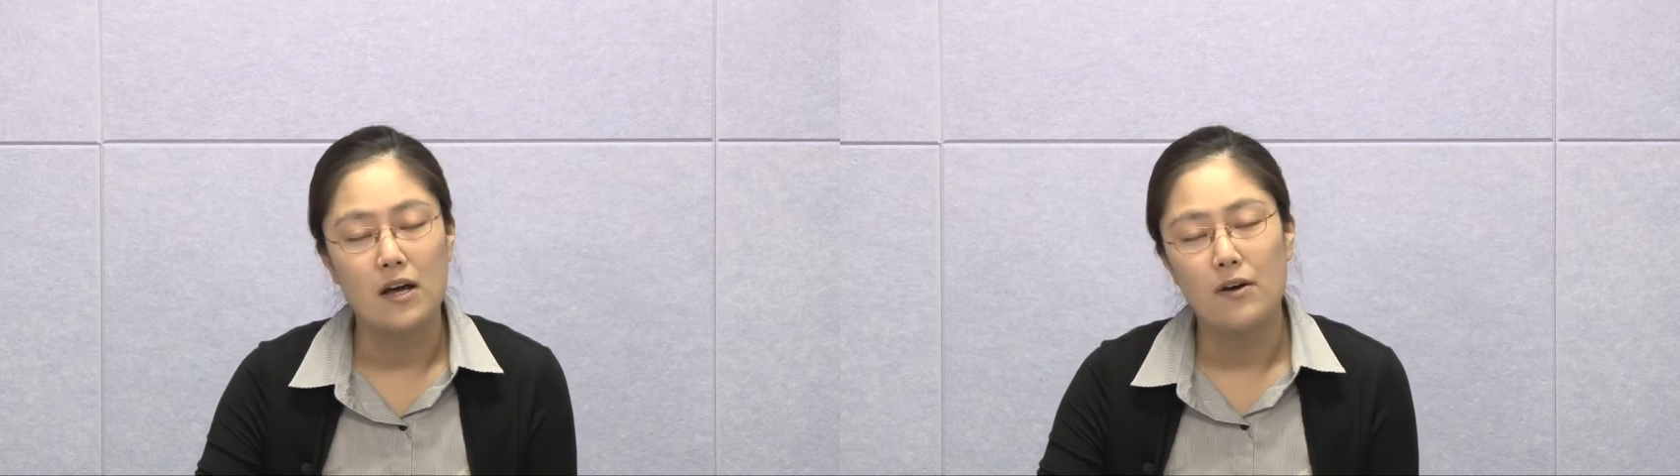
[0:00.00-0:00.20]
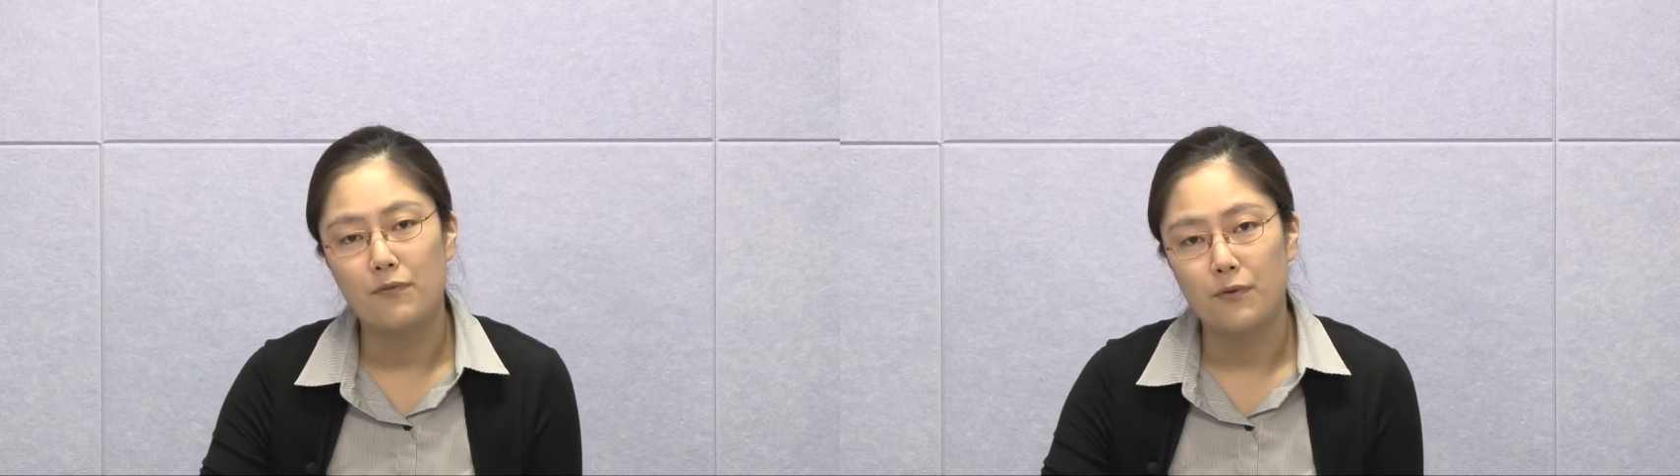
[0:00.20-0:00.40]

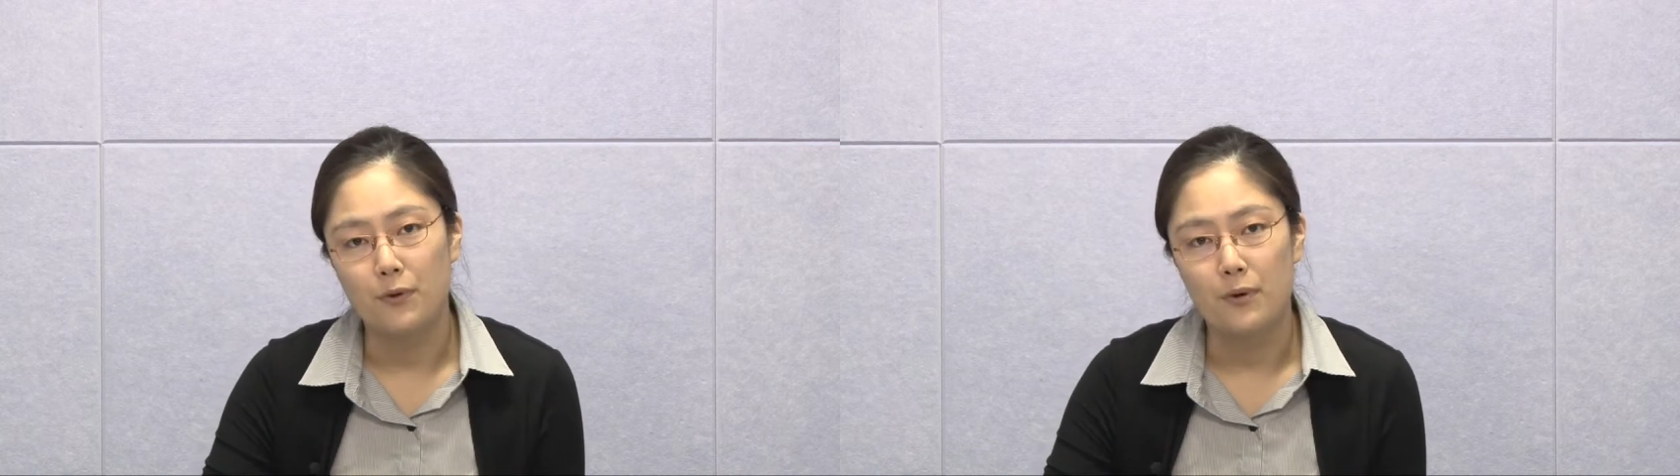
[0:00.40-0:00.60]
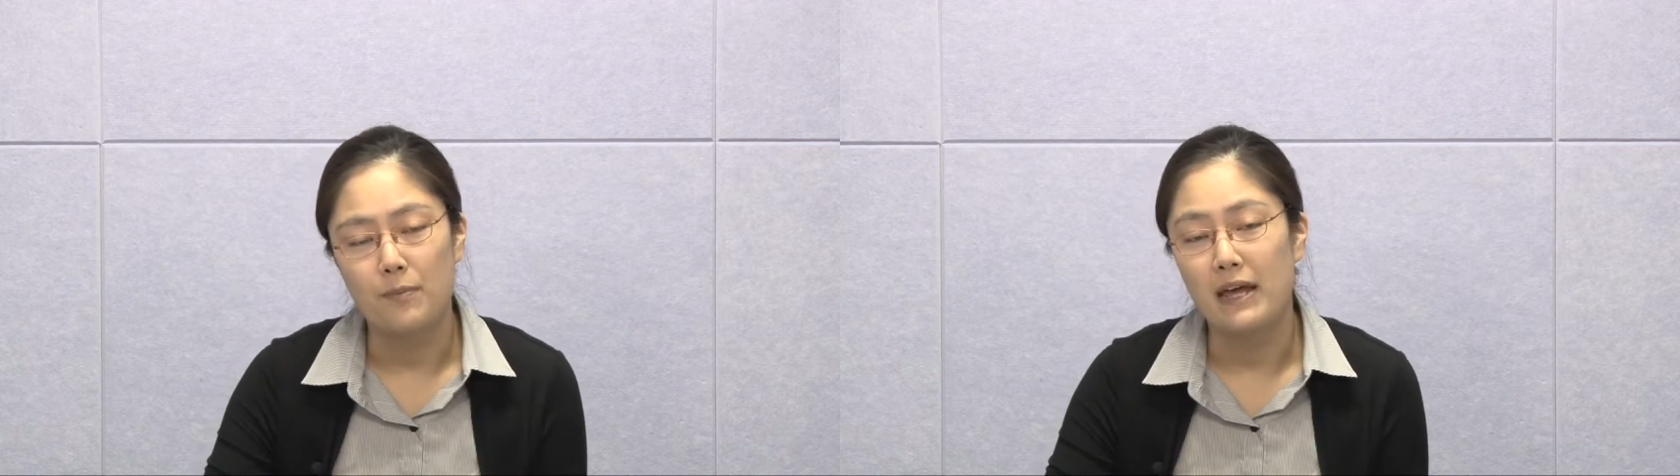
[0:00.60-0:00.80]
for
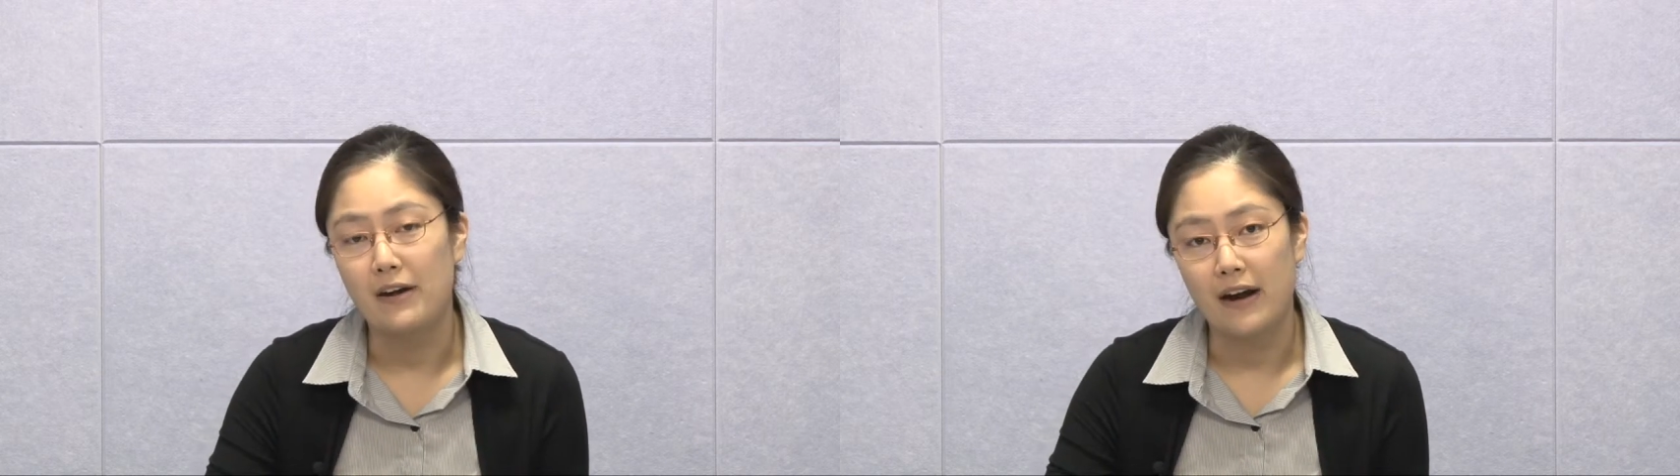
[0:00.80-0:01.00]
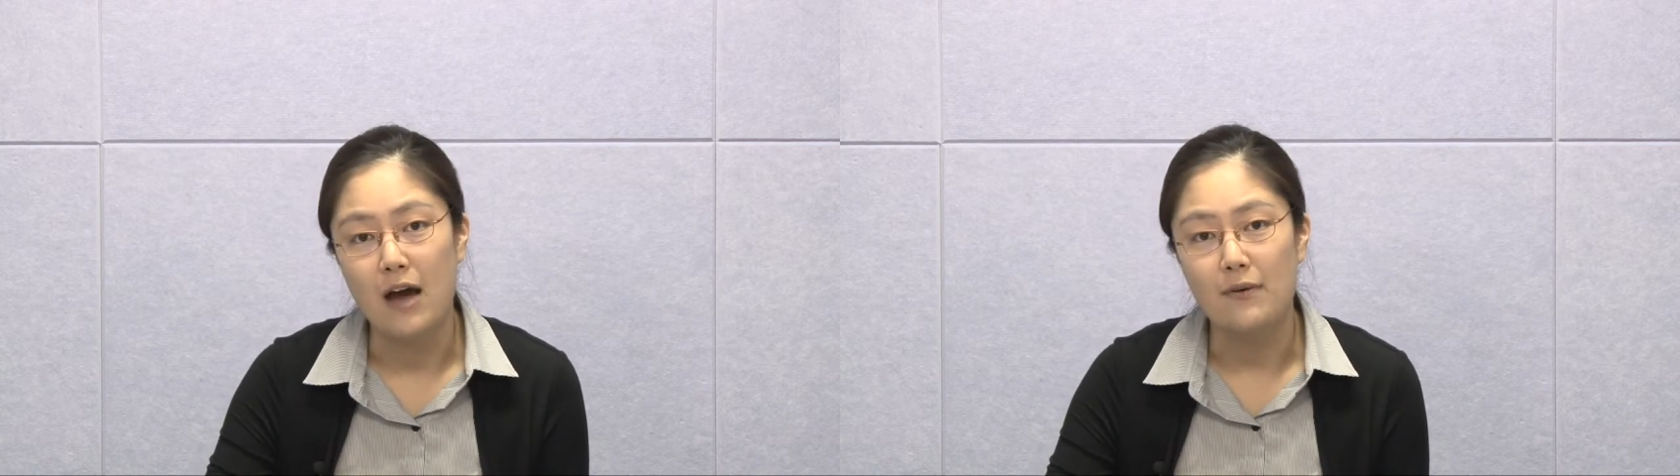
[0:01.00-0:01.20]
better
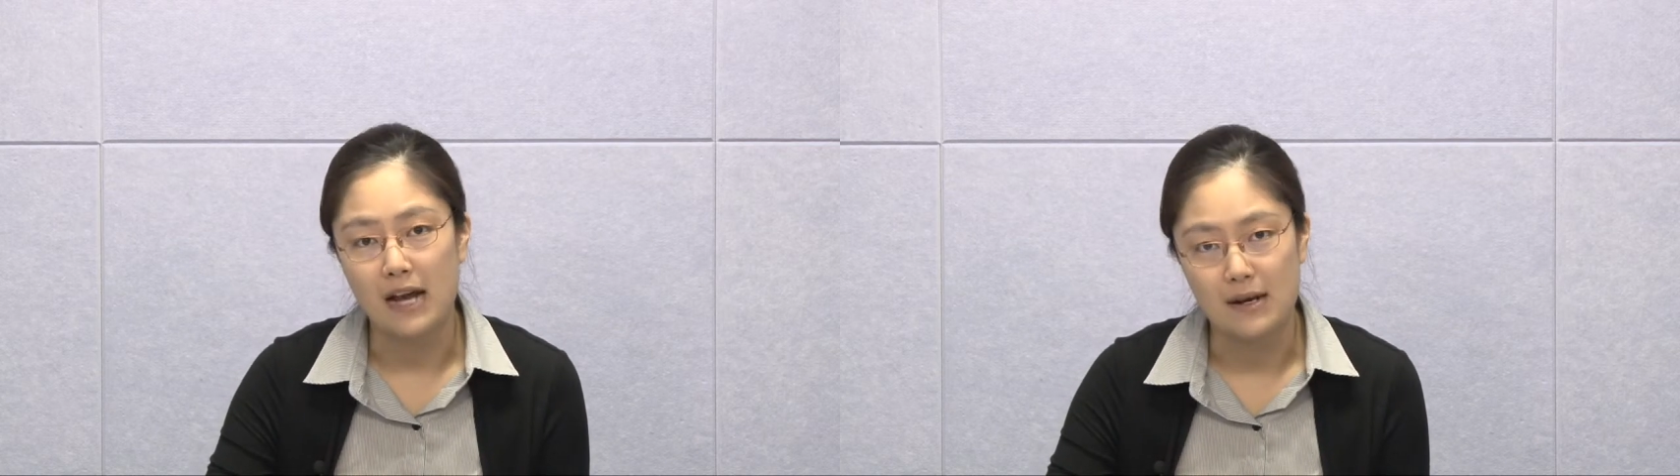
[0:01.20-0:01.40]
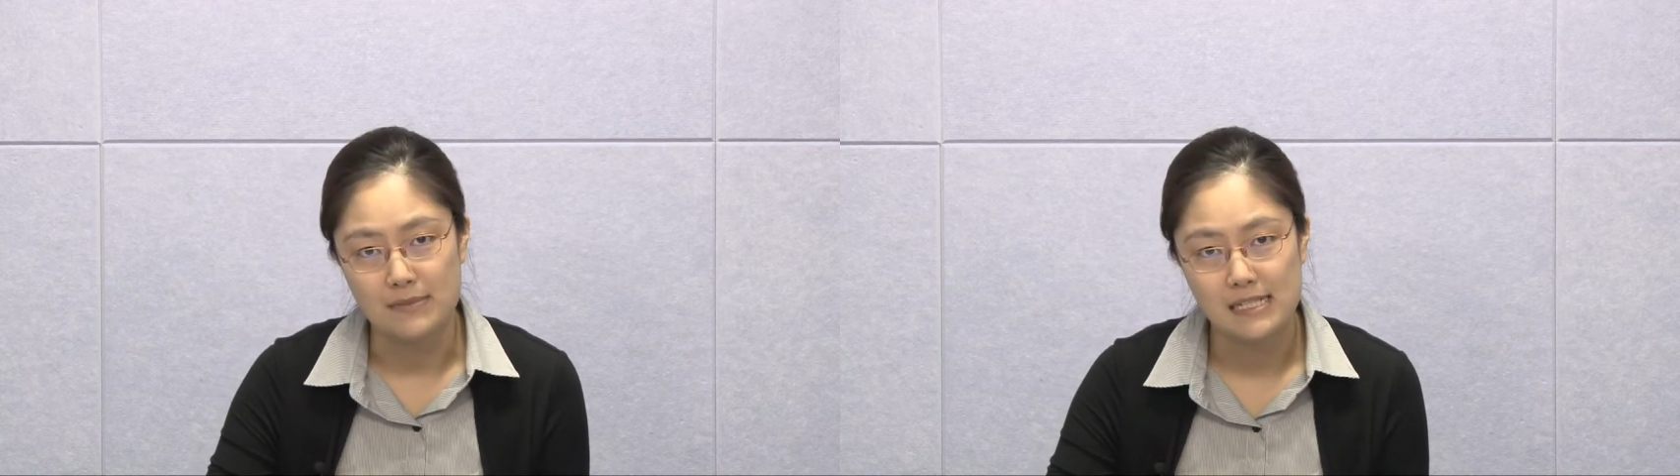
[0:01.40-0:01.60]

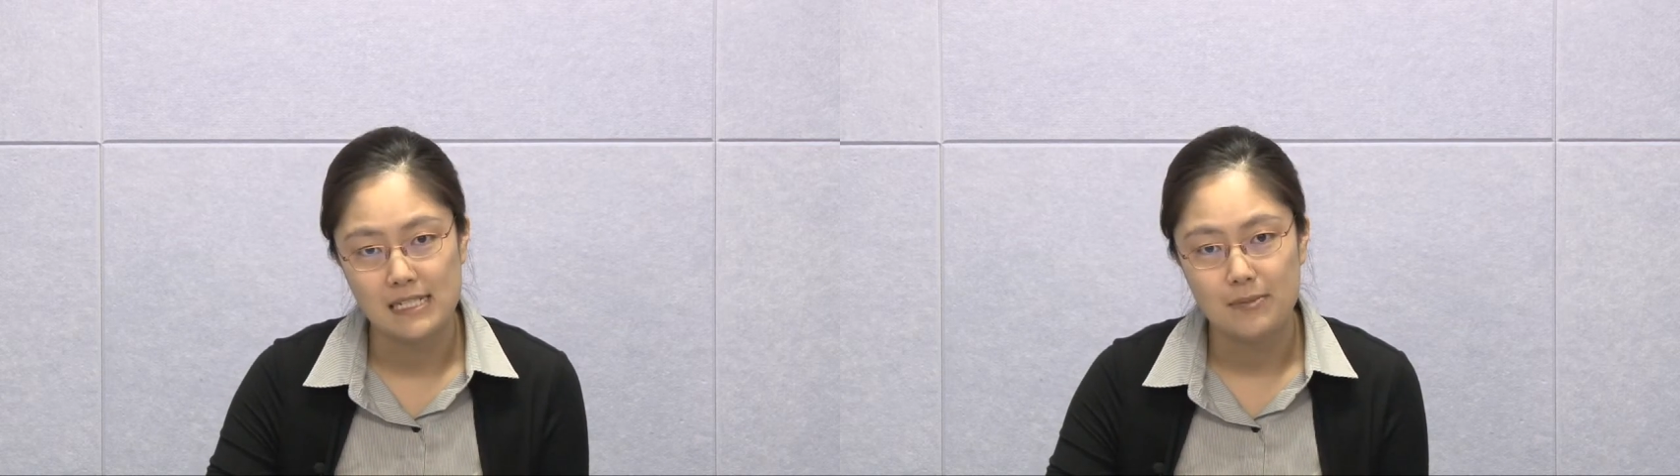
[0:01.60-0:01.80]
outcomes.